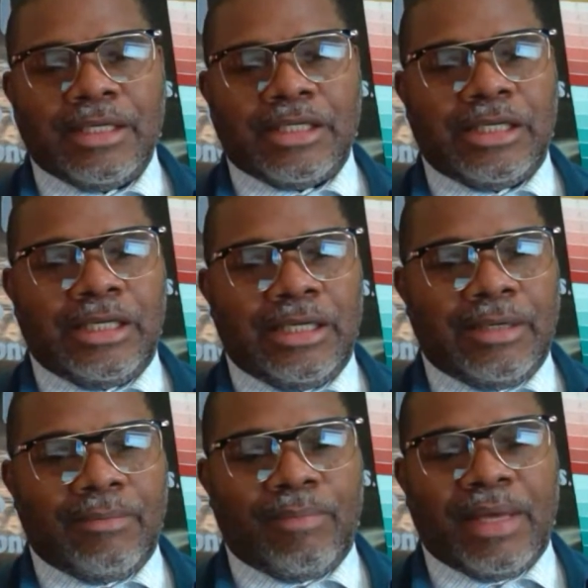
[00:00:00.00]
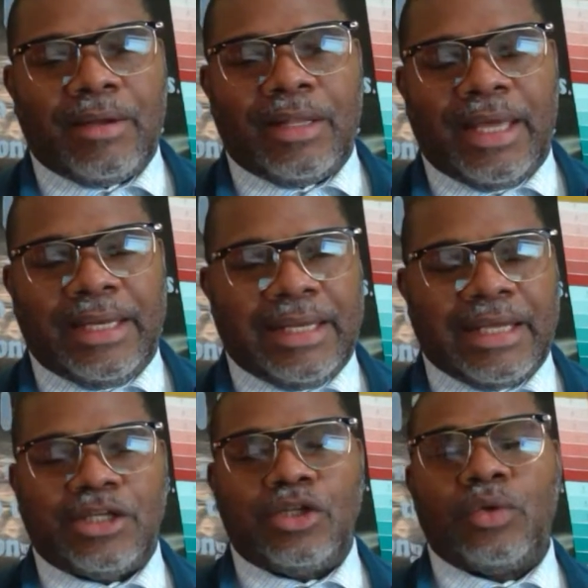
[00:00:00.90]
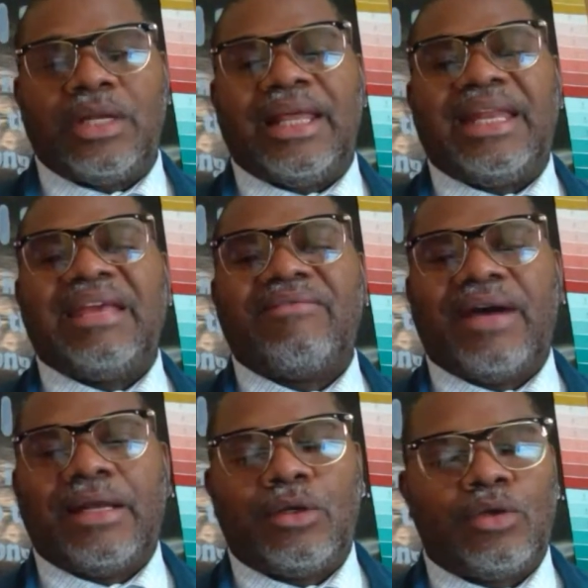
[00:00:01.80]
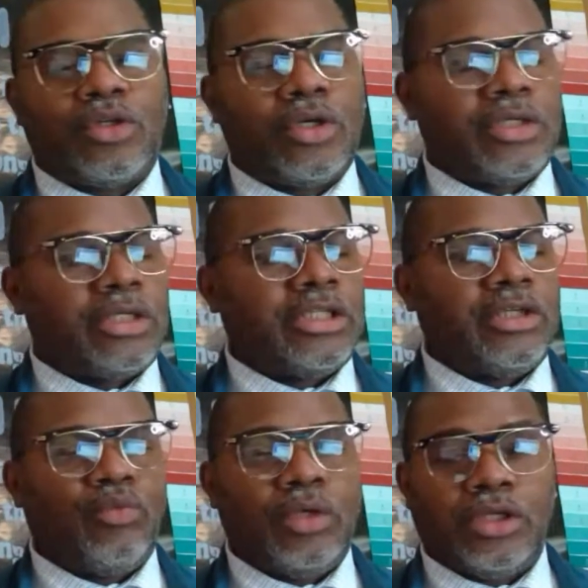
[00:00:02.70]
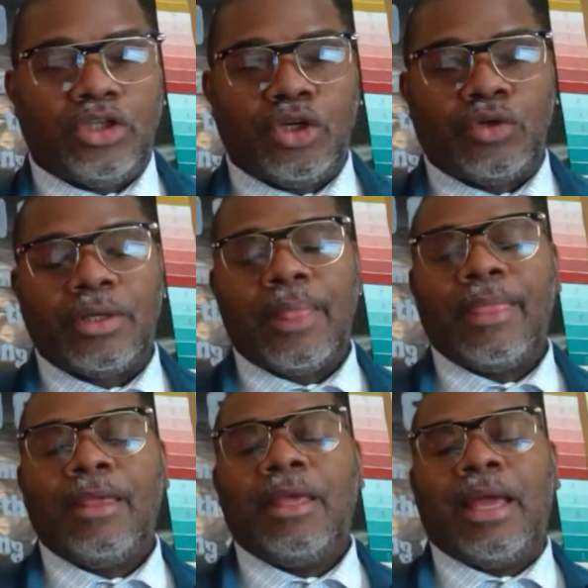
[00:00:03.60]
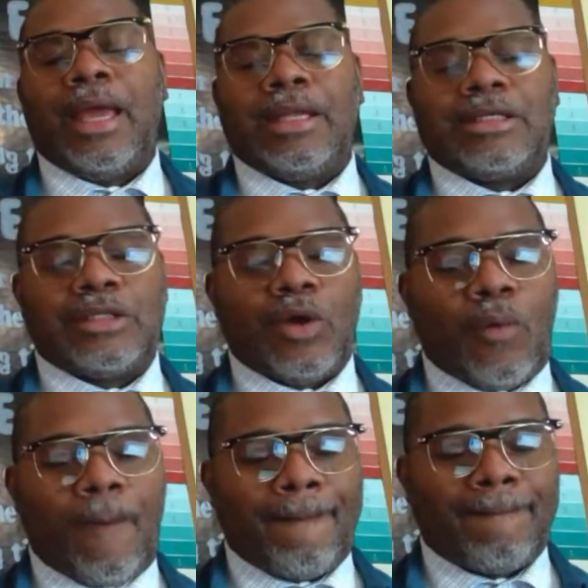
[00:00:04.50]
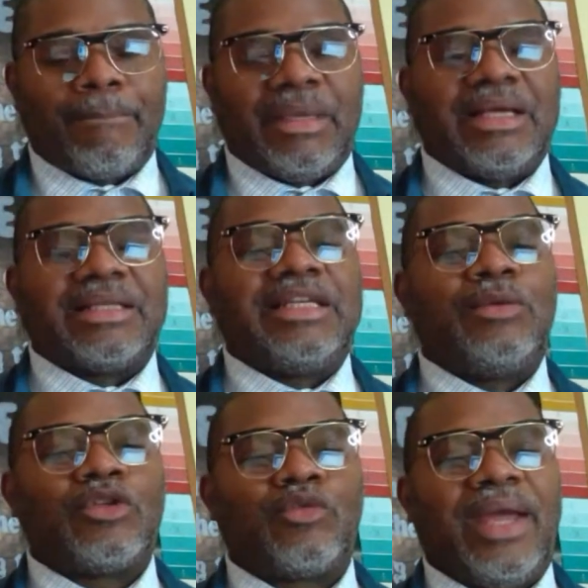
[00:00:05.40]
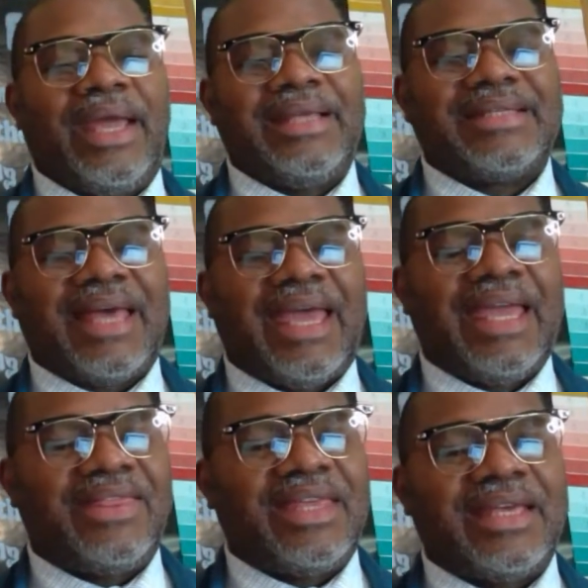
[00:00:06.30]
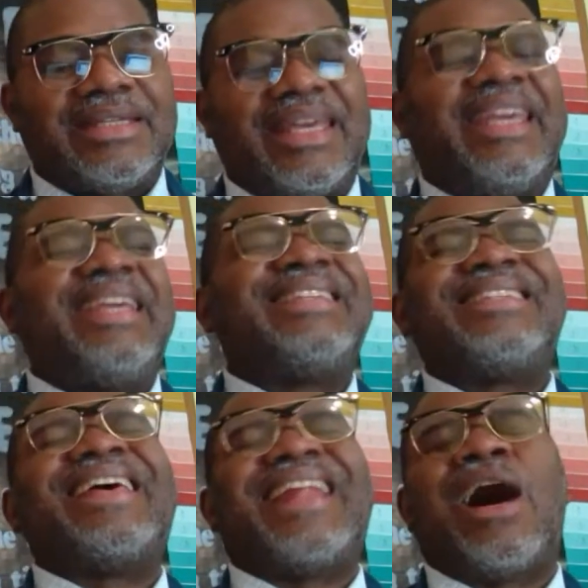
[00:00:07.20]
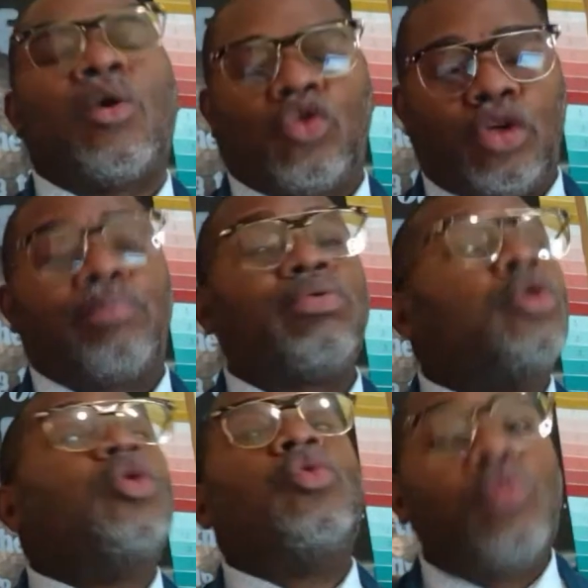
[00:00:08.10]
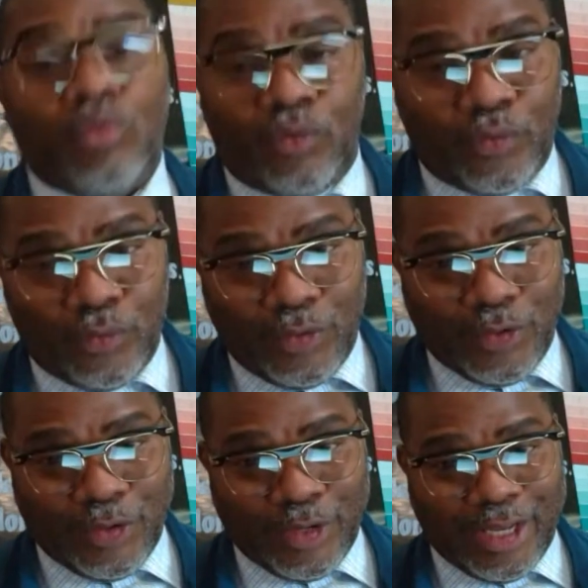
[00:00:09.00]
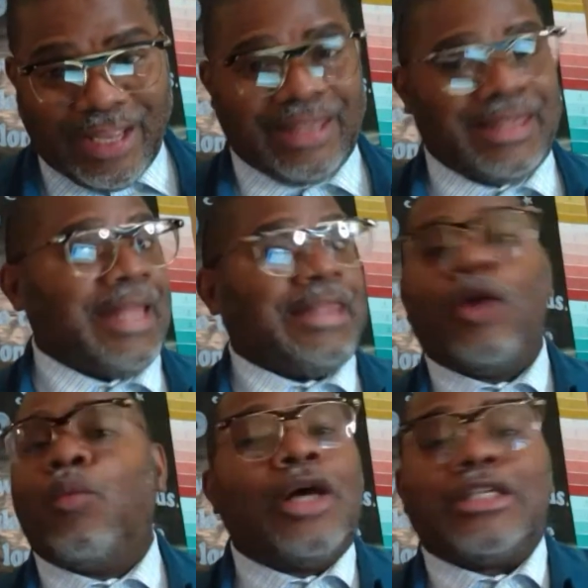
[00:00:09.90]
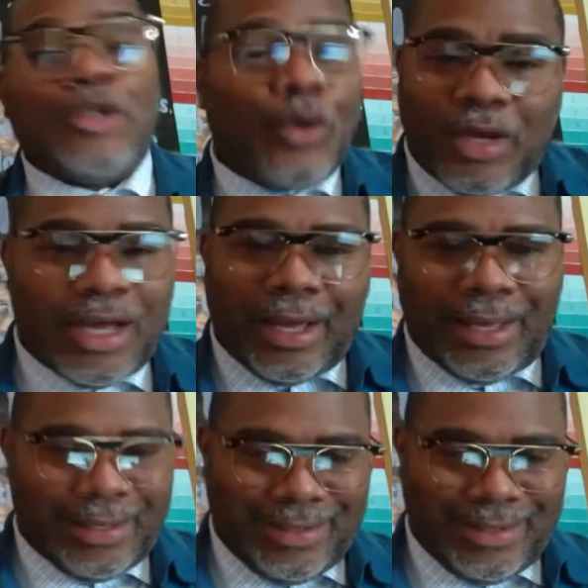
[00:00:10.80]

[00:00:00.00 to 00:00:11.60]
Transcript: she met a lady that she knew, and the lady invited her to church, and she went to church. And so, because he was raised atheist, he set out to prove that there was no God.